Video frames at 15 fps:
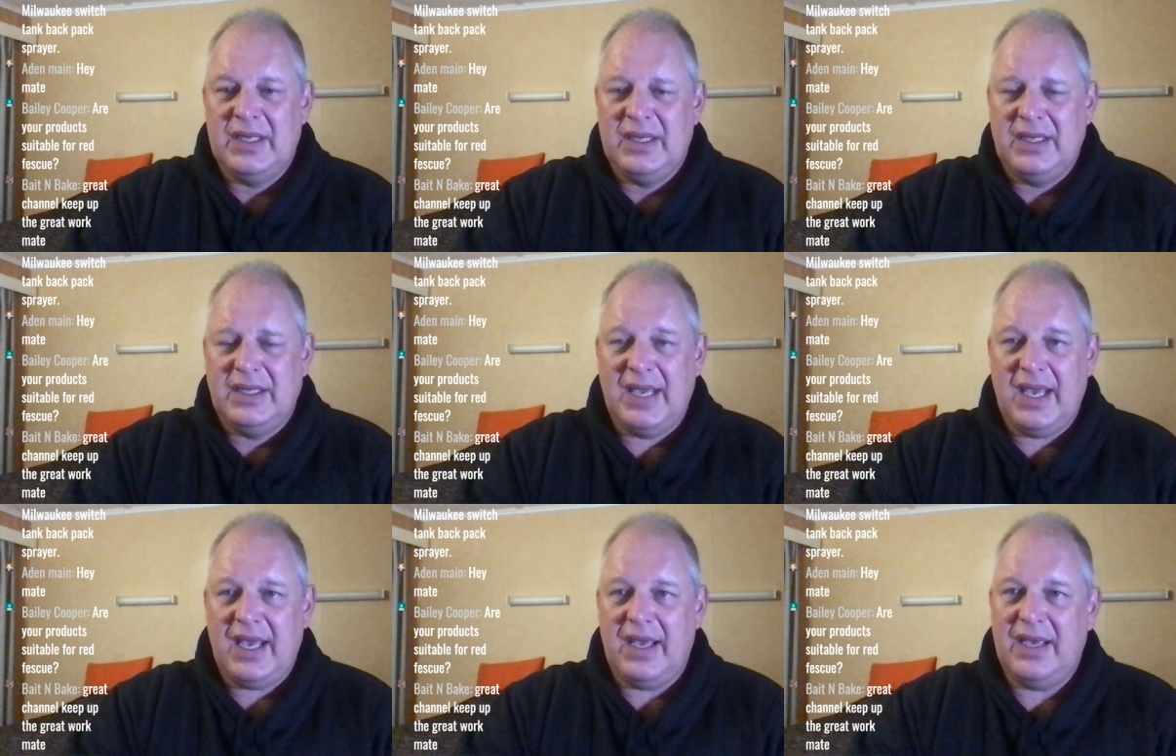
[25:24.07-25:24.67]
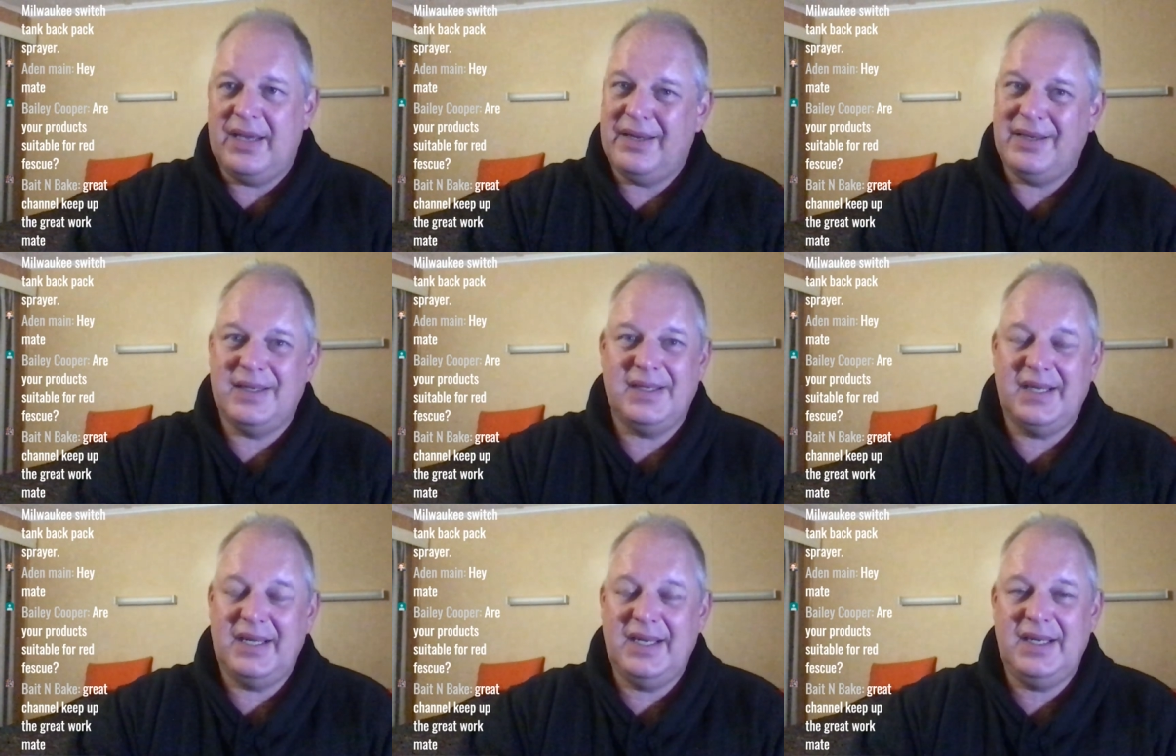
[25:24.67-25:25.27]
Yeah,
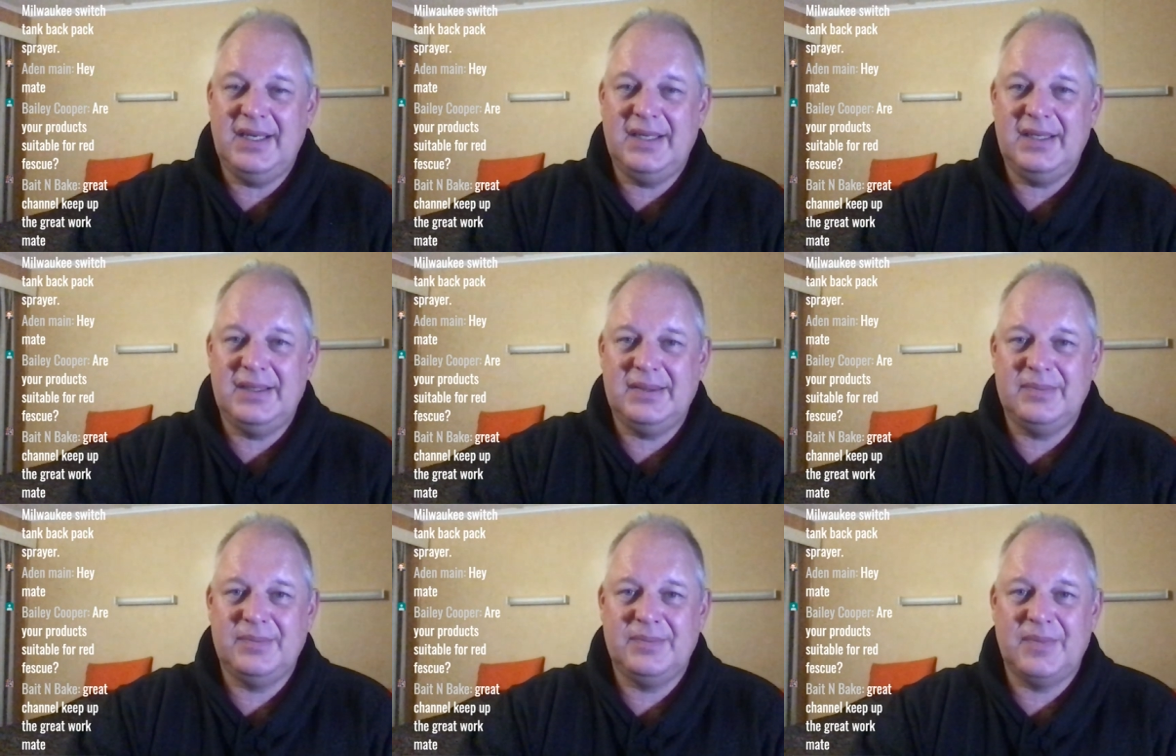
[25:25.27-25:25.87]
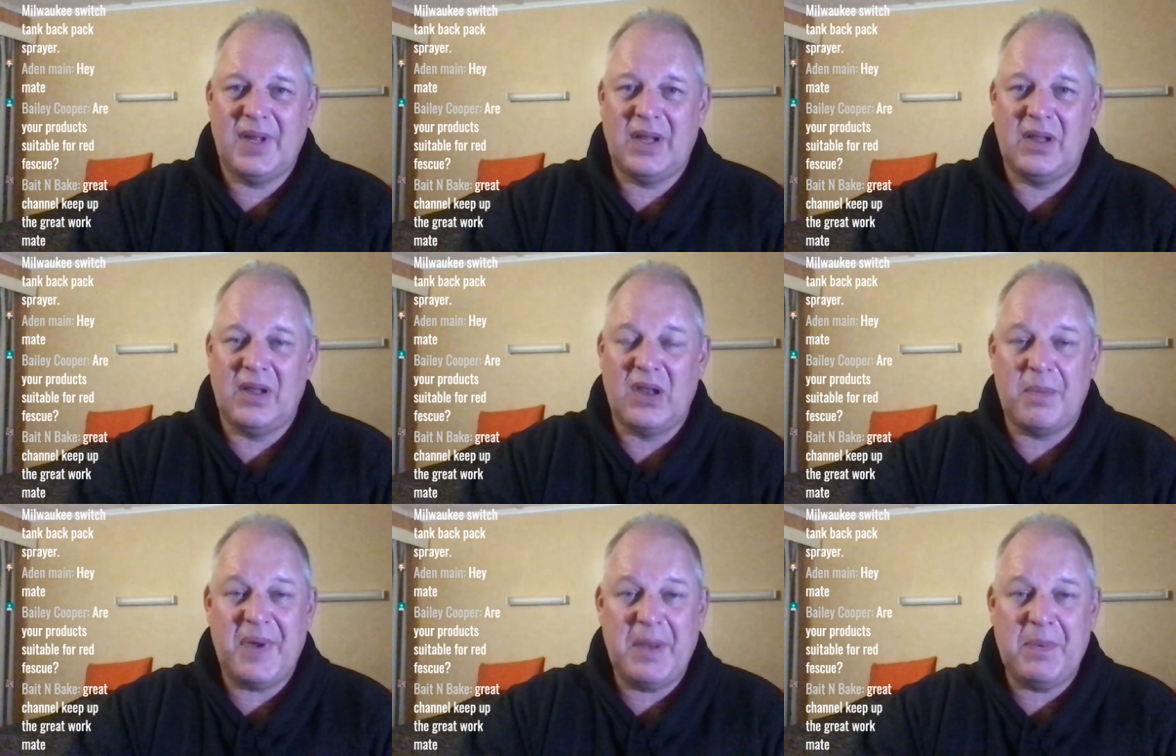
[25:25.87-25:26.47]
a lot
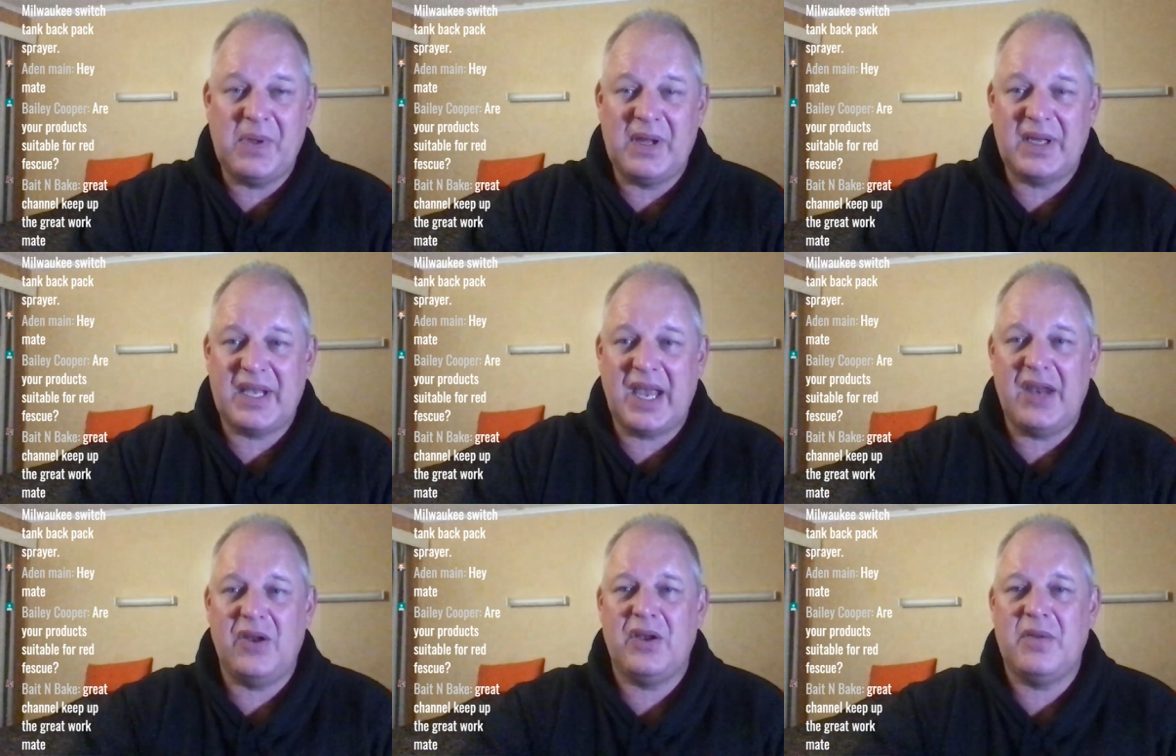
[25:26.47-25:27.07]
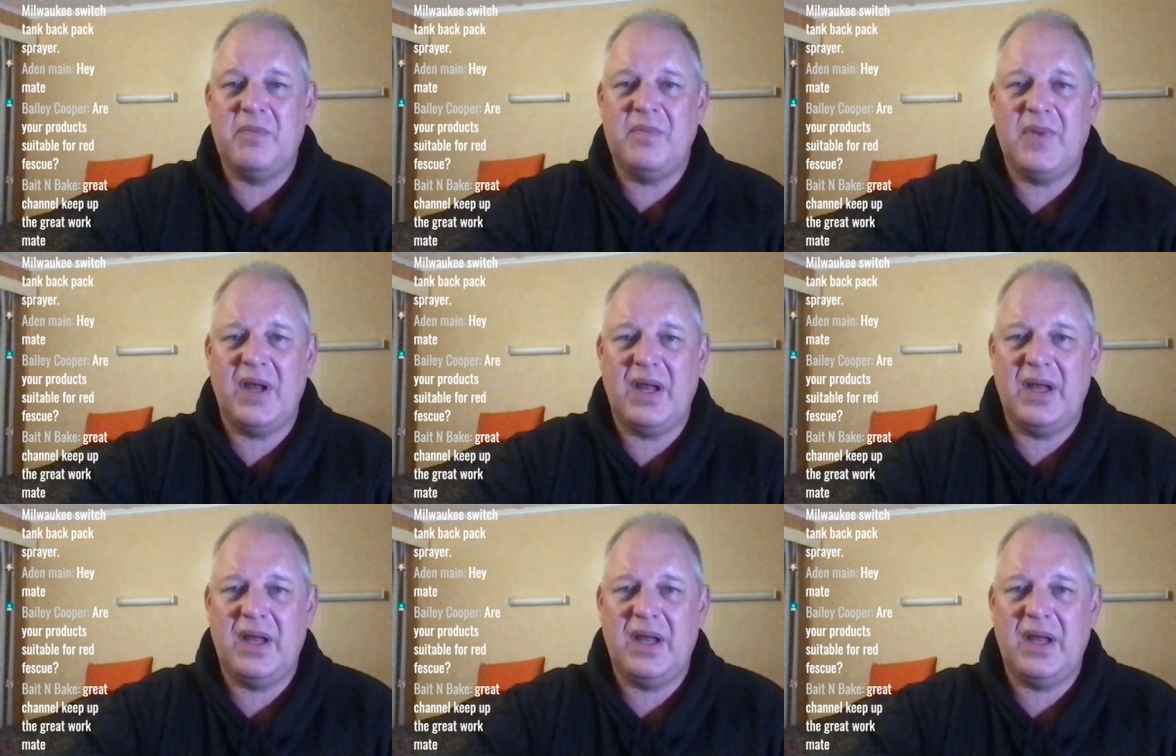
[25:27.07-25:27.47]
of people are keen on them.